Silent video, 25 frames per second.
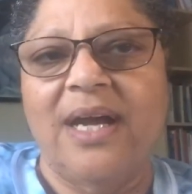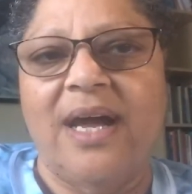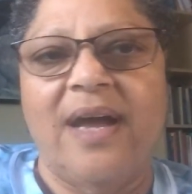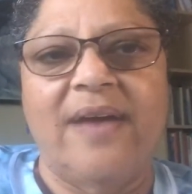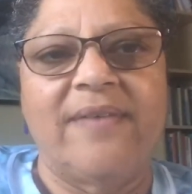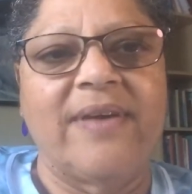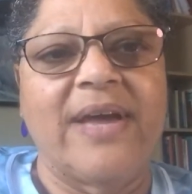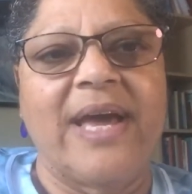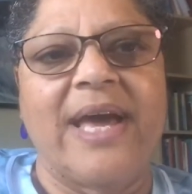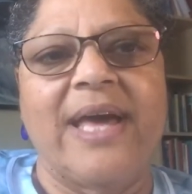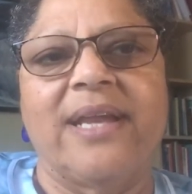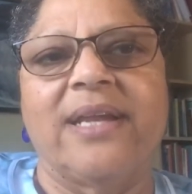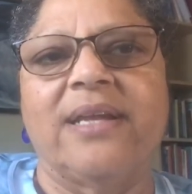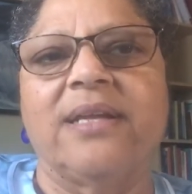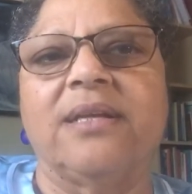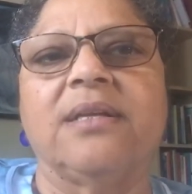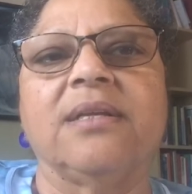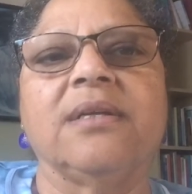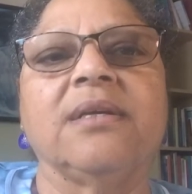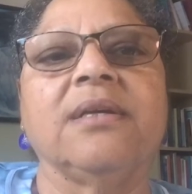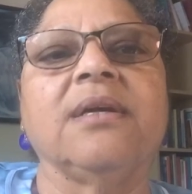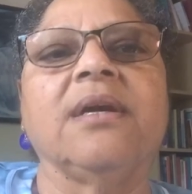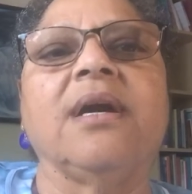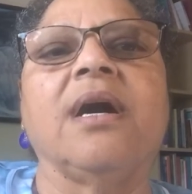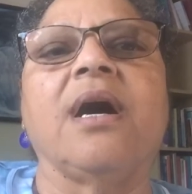I've had it
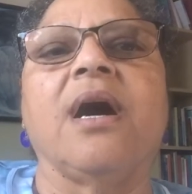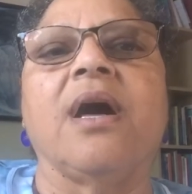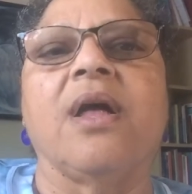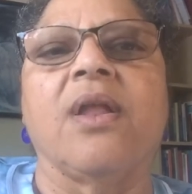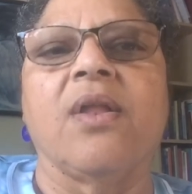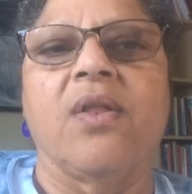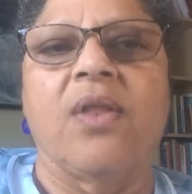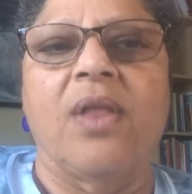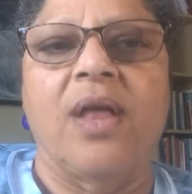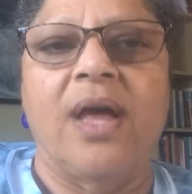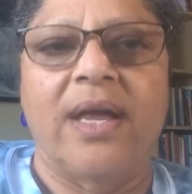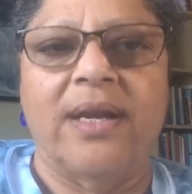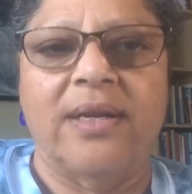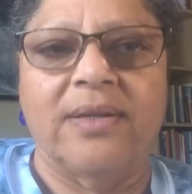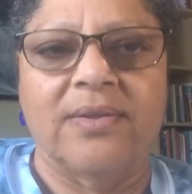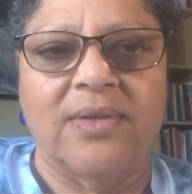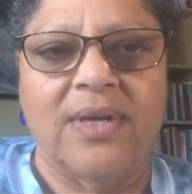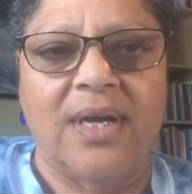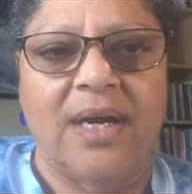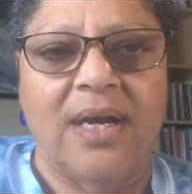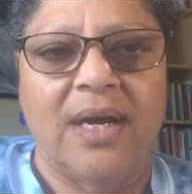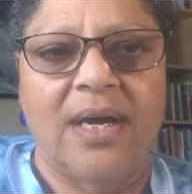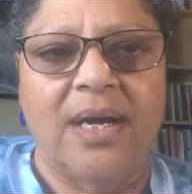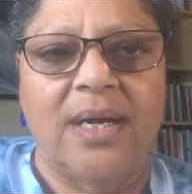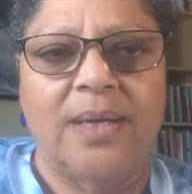a lot of
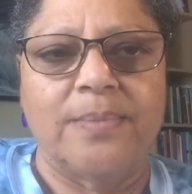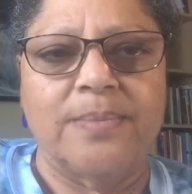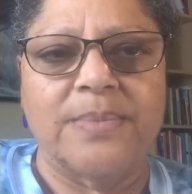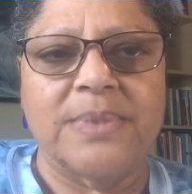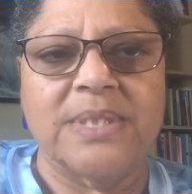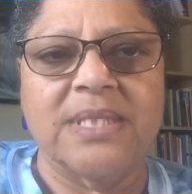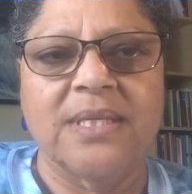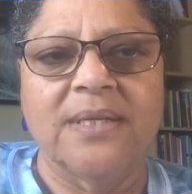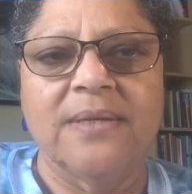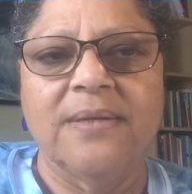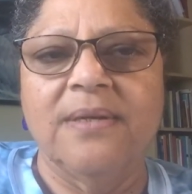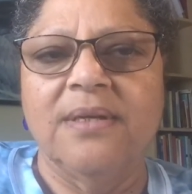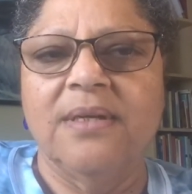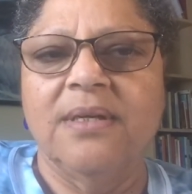times.